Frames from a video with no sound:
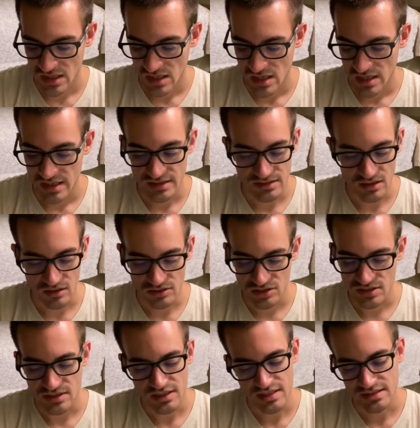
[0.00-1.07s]
It's all
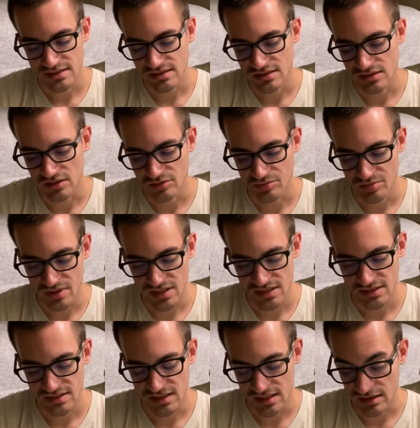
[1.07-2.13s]
just lessons on
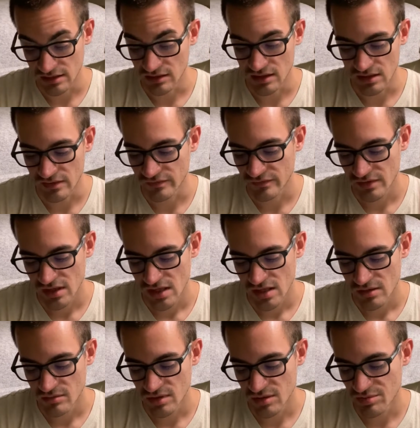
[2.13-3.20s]
peace and love.
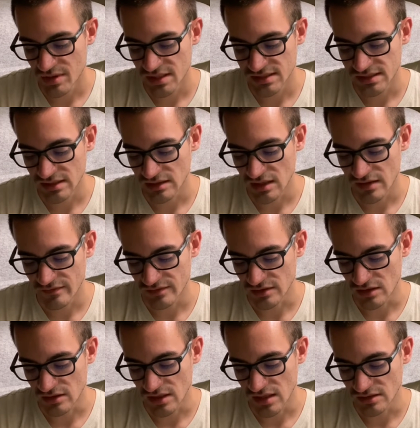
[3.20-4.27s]
Be peace and love and
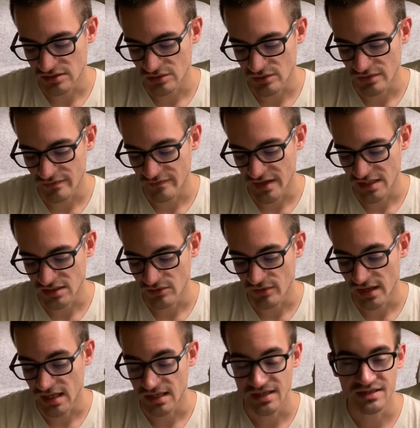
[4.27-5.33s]
all else will fade
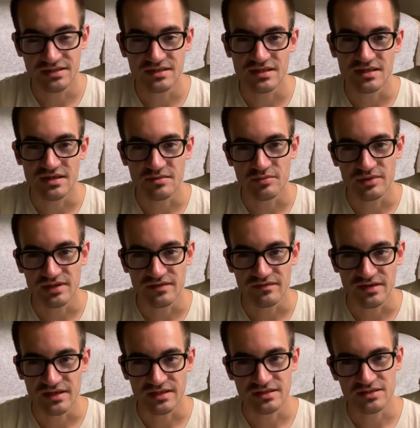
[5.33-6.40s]
away into the
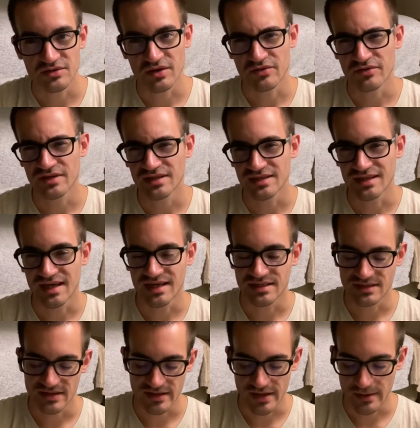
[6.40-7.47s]
oblivion. So I really liked
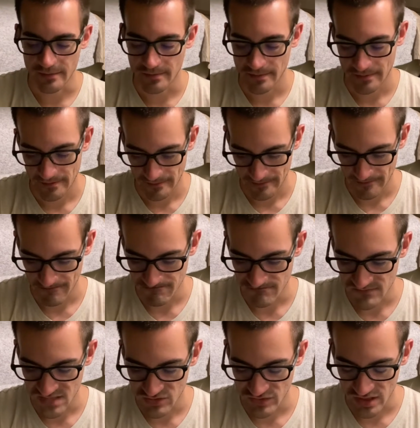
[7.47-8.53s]
that
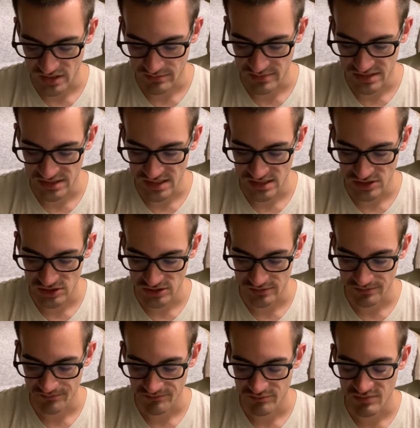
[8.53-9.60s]
recommendation.
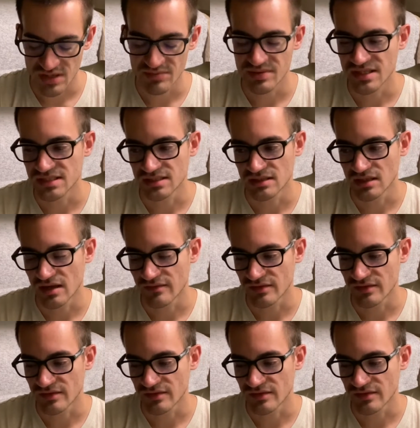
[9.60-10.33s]
Be peace and love.